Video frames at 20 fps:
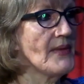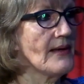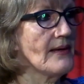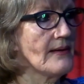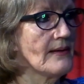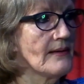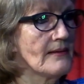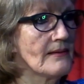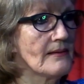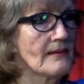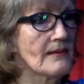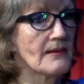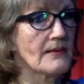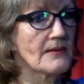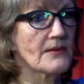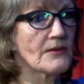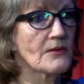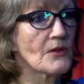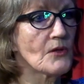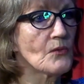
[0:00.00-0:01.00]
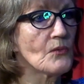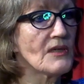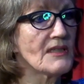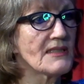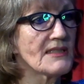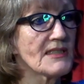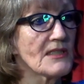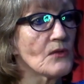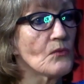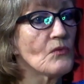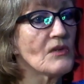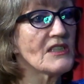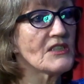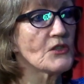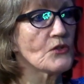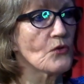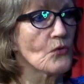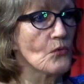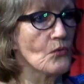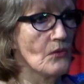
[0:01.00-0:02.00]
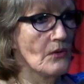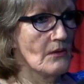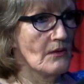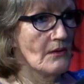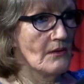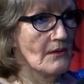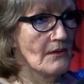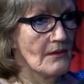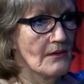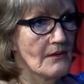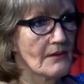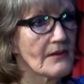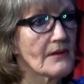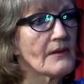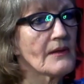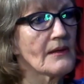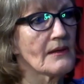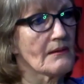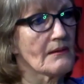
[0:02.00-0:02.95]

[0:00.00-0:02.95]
and where's the original? Yeah.